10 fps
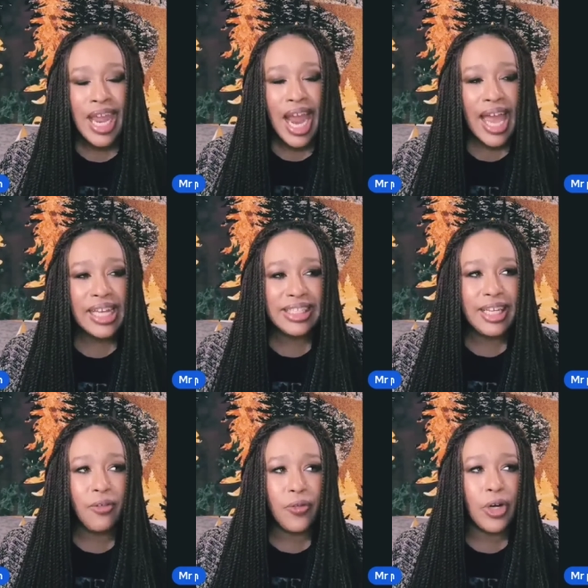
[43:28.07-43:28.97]
I just think
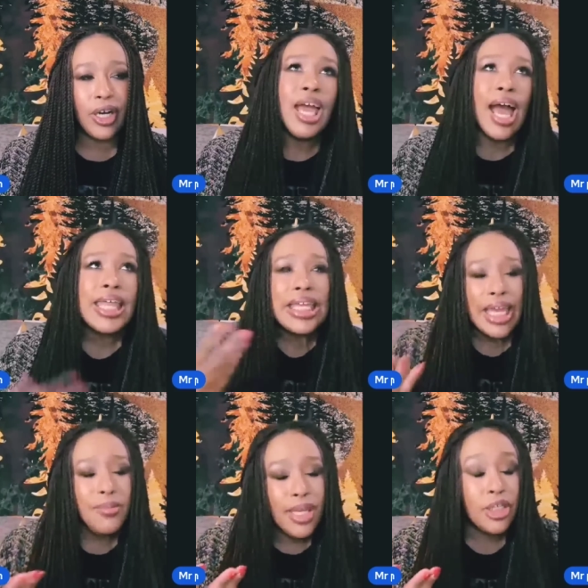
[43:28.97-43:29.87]
for I think
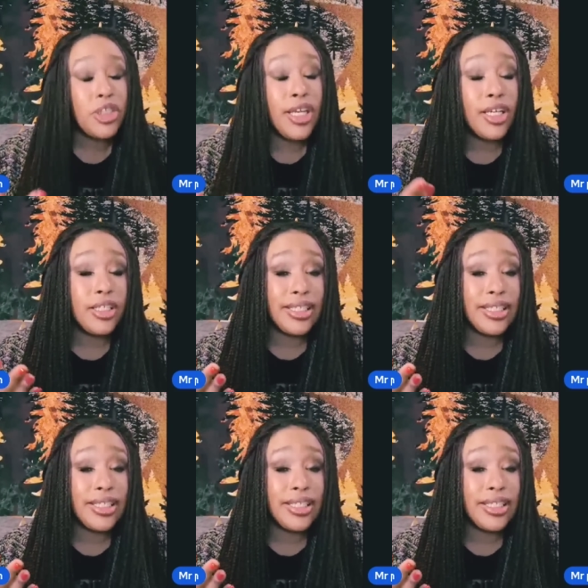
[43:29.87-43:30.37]
administrators